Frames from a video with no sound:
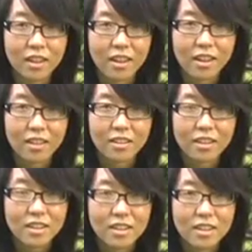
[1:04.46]
And I
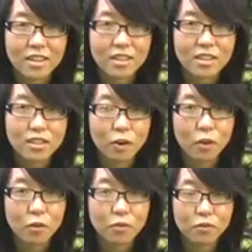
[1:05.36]
decided to
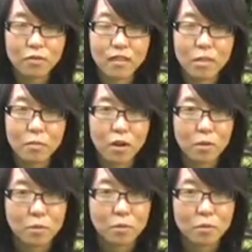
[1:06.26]
solve that
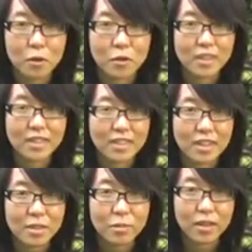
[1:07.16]
problem on that
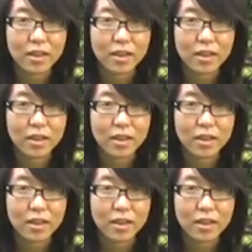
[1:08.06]
day by